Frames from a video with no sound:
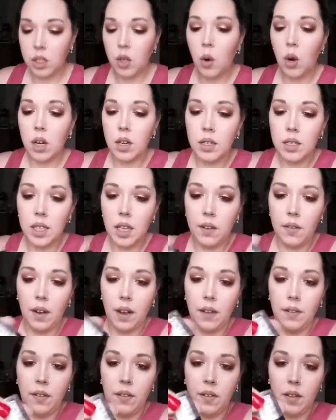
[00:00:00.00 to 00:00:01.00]
So hard to see
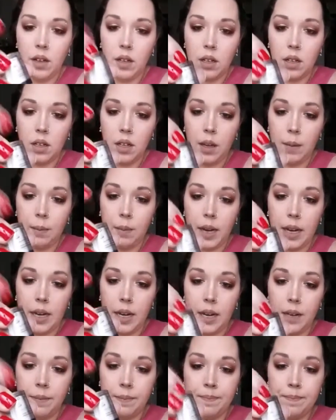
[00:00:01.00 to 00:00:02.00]
if I've even, yep,
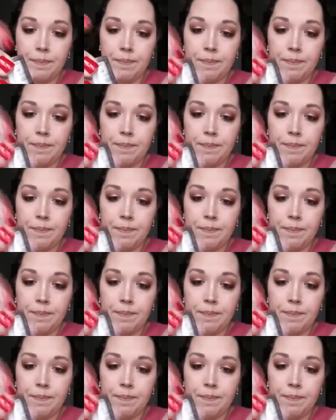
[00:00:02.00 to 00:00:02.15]
I did.